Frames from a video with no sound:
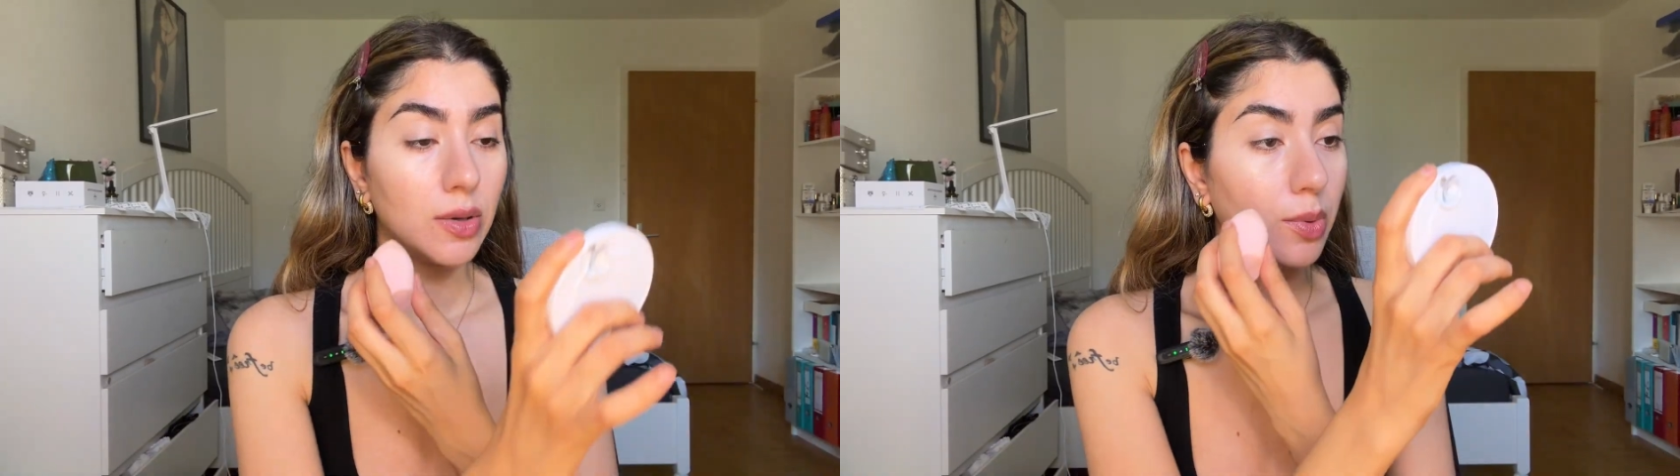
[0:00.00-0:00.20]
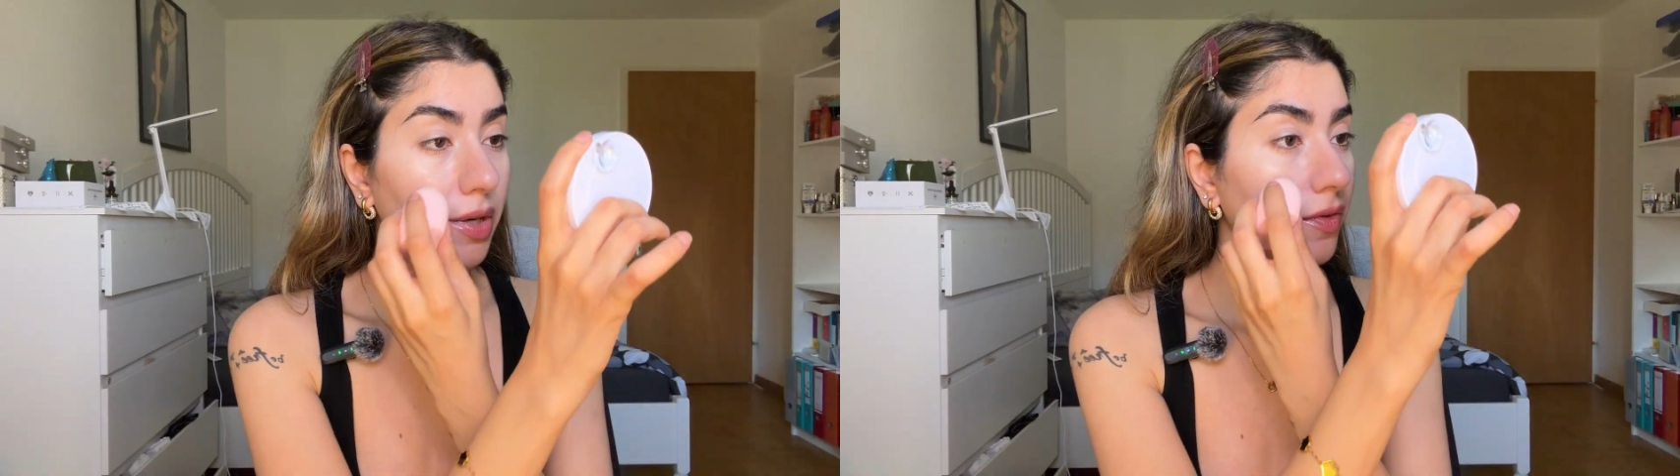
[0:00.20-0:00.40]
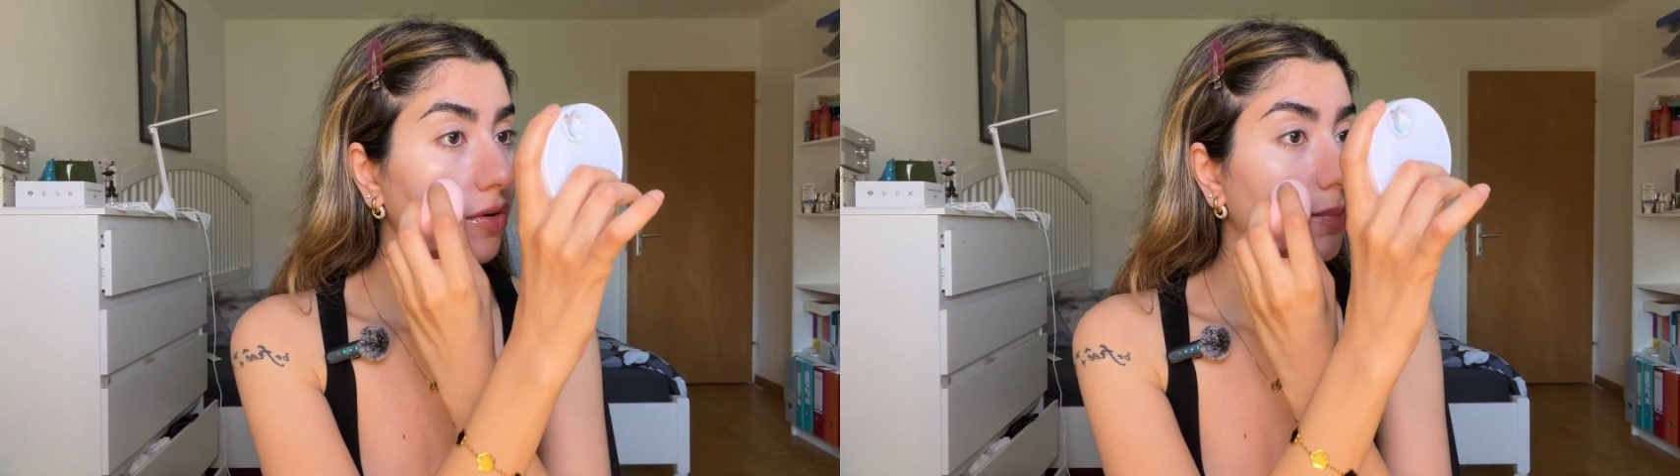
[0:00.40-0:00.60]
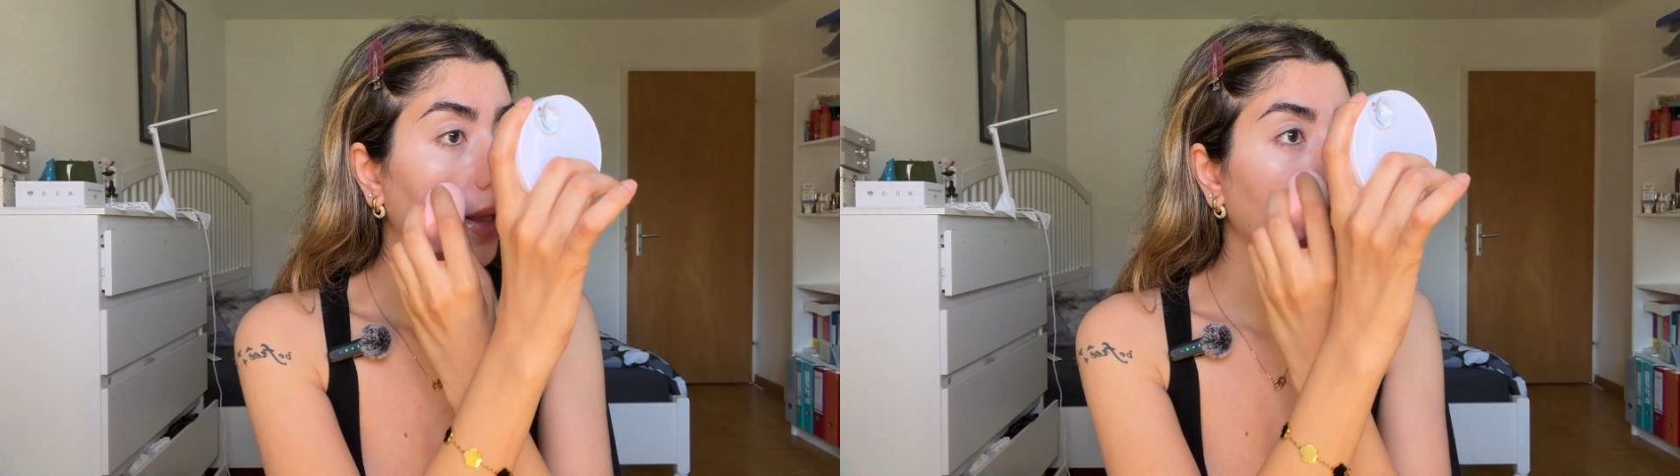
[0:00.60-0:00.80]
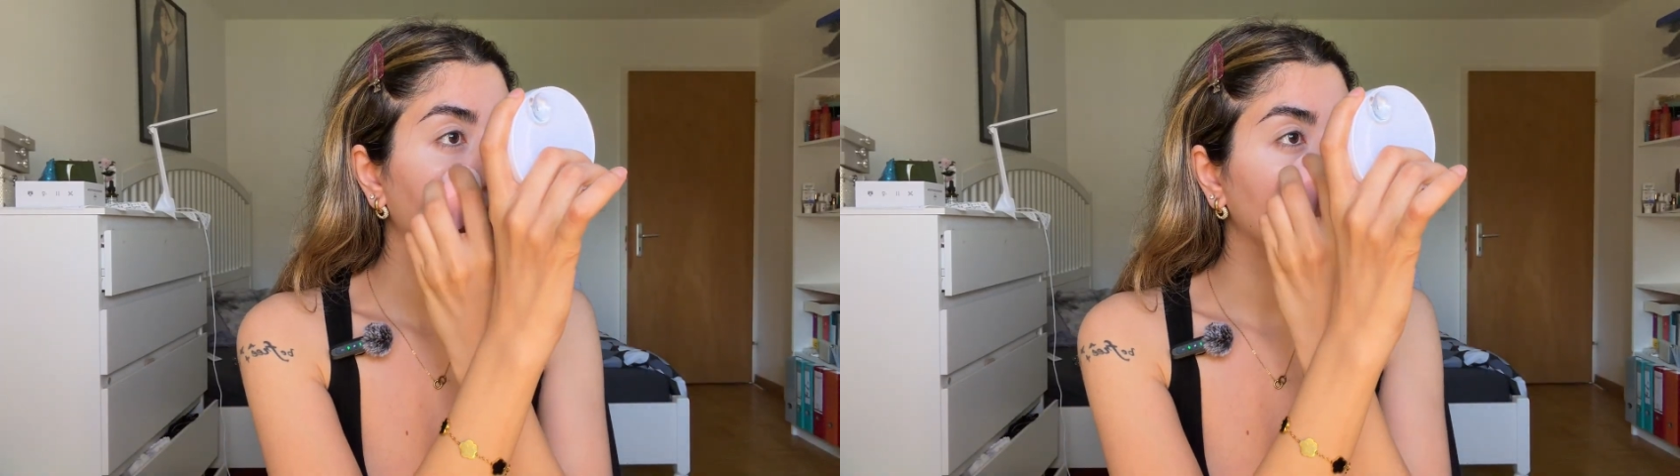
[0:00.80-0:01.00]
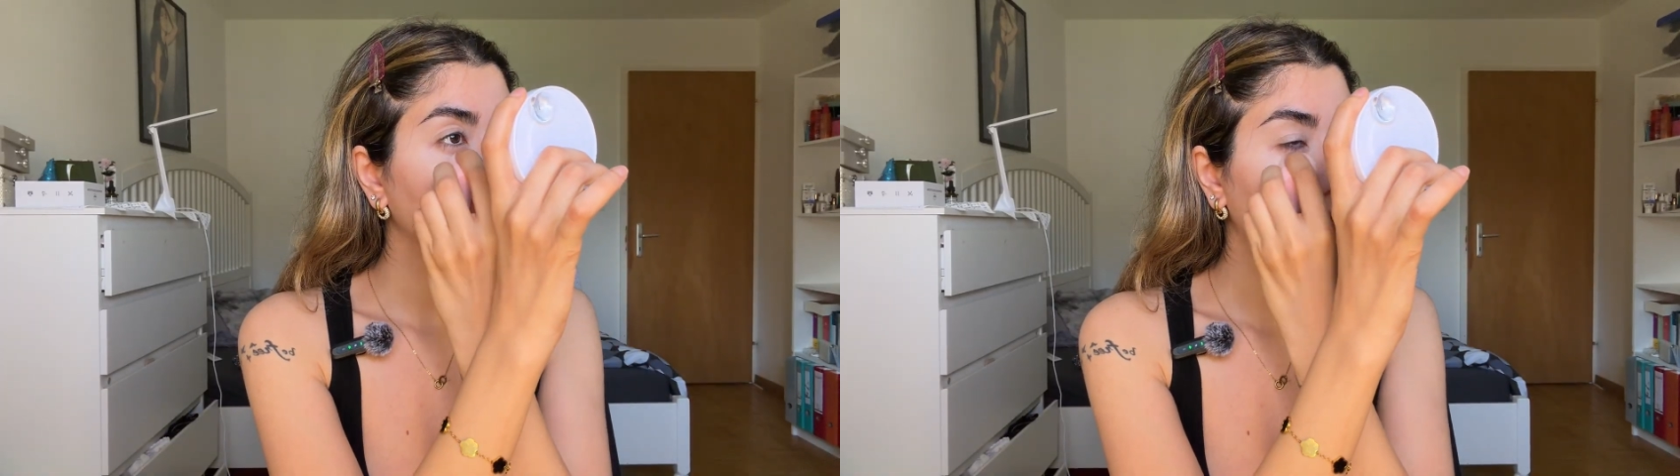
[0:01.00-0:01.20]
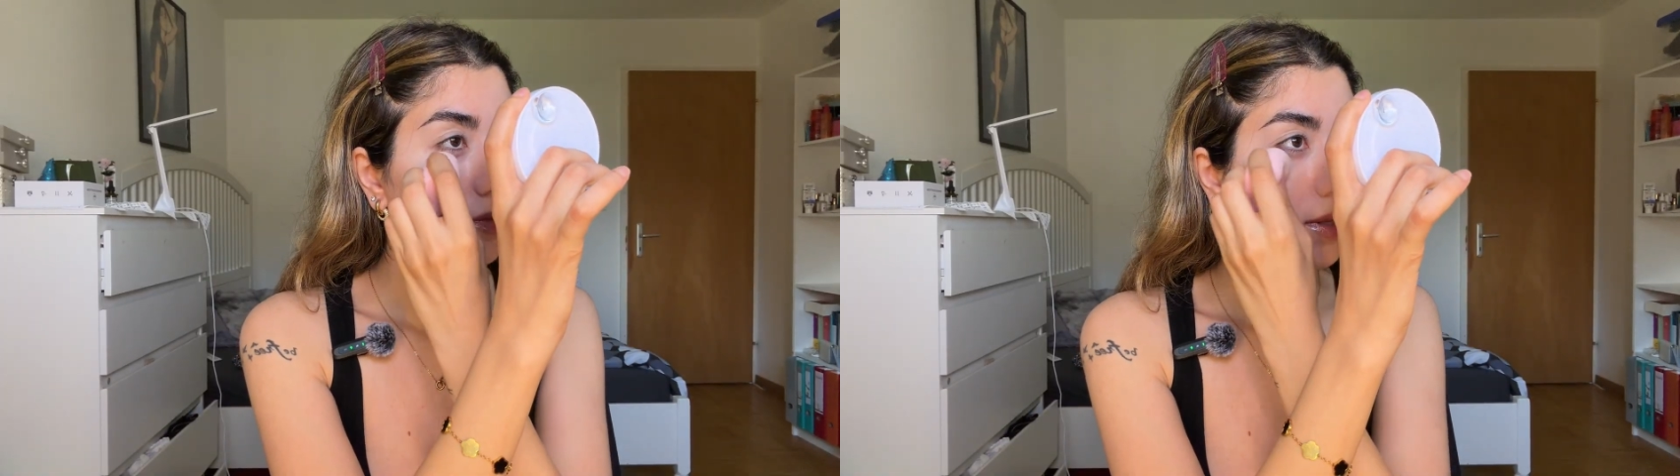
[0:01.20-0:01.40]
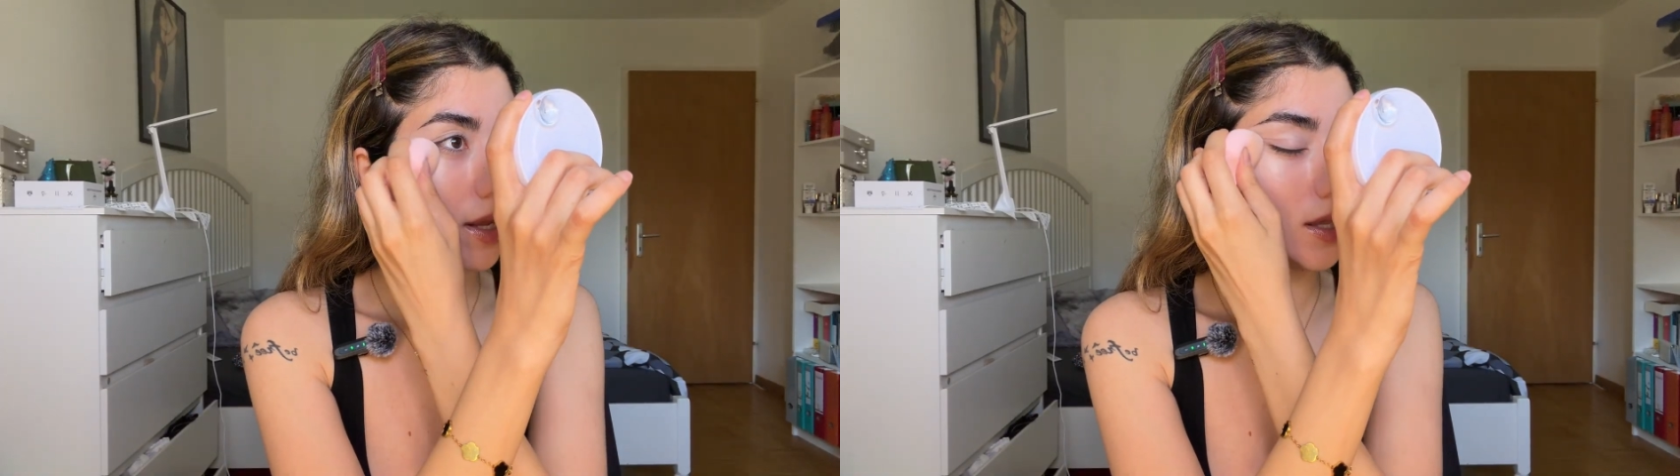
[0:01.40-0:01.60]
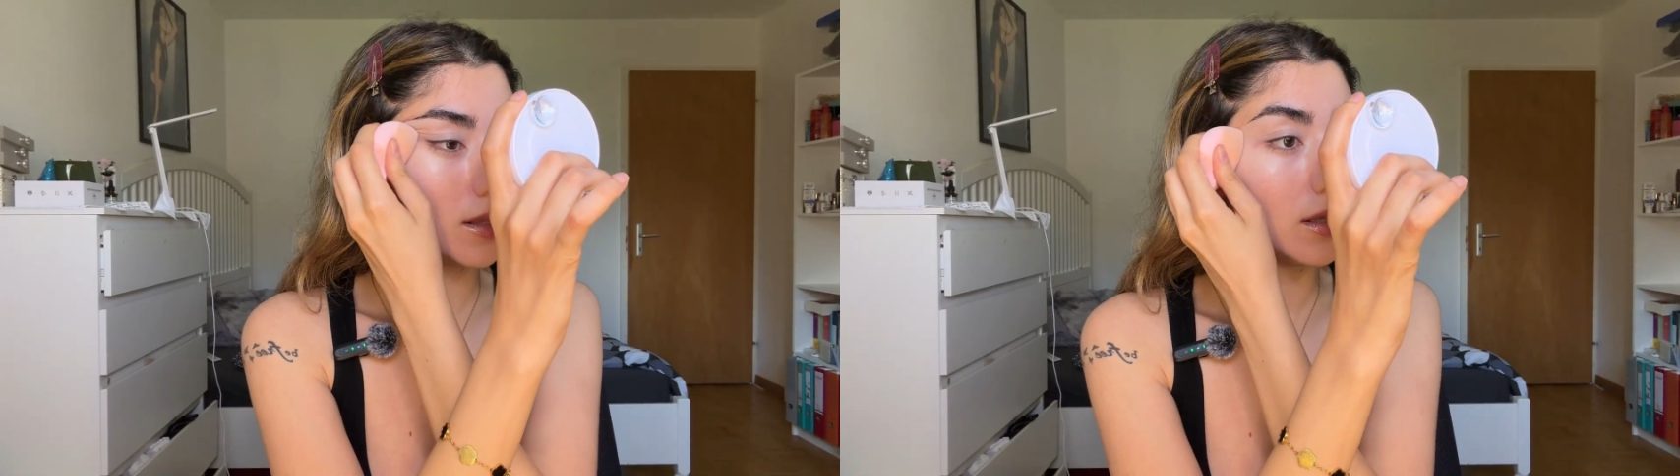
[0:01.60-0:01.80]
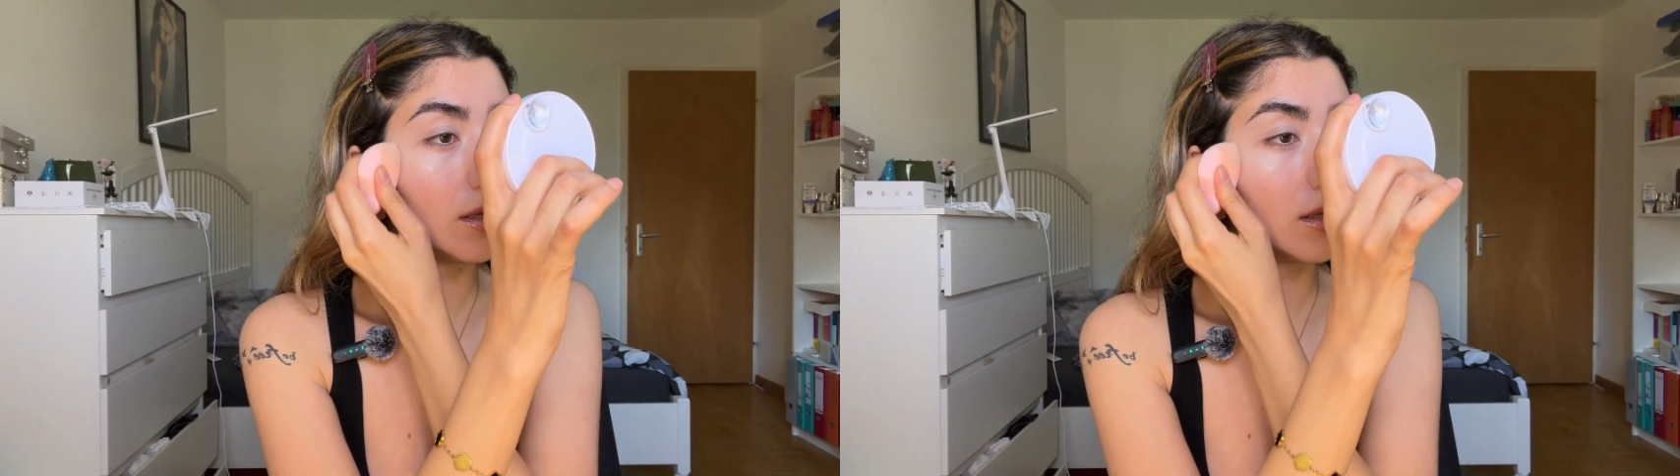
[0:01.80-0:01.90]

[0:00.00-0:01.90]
What if you're blind after that?